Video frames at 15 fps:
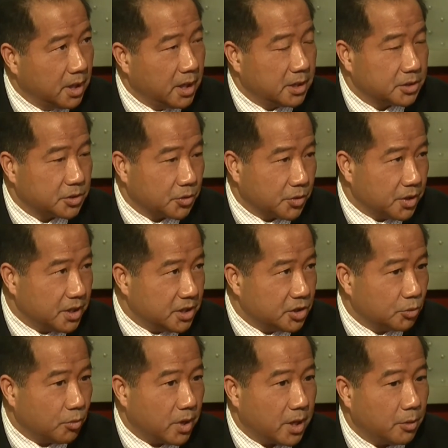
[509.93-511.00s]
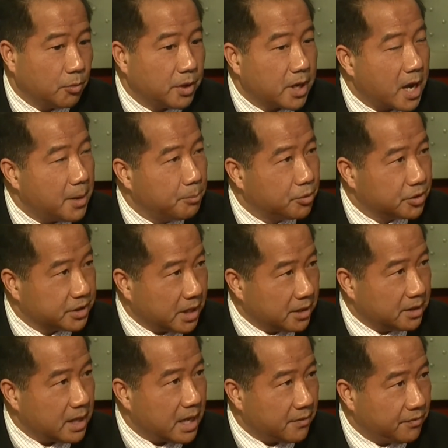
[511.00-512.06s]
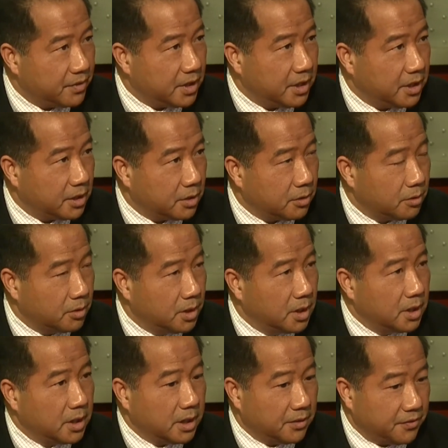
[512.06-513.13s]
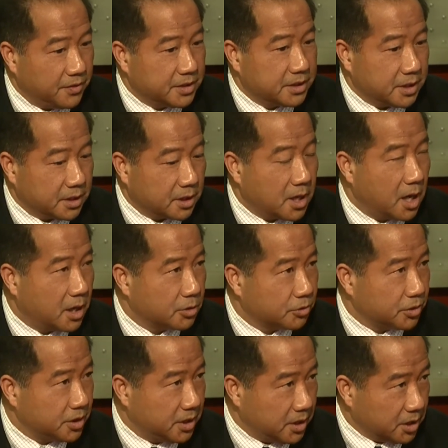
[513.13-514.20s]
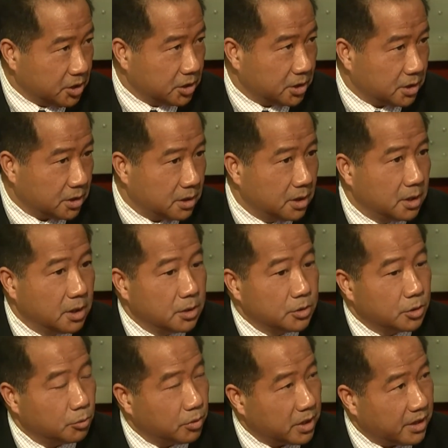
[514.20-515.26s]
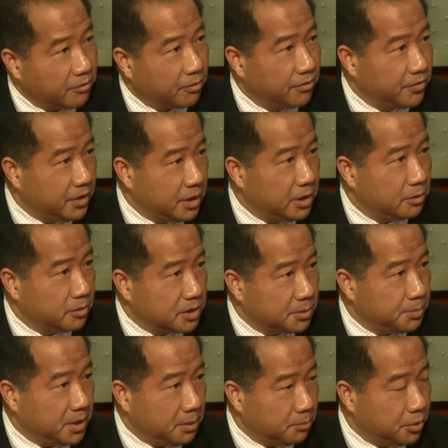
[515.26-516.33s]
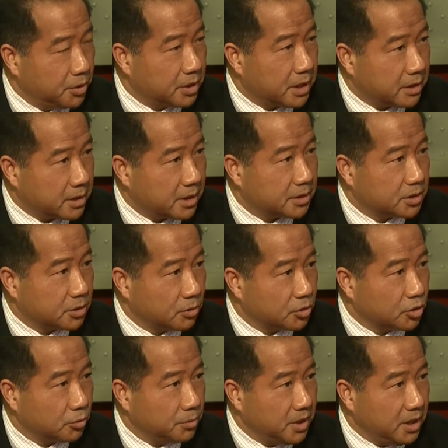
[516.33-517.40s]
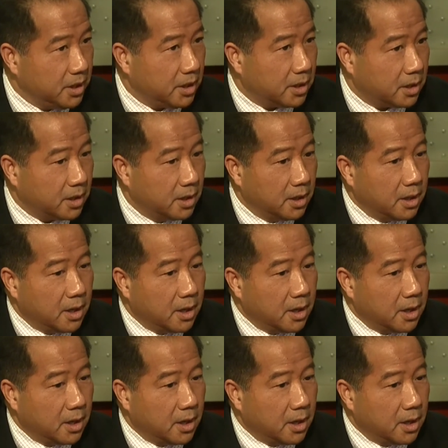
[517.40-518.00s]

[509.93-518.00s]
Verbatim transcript: And so this way, when I present that video, if it's in contradiction to whatever video is being put out on social media,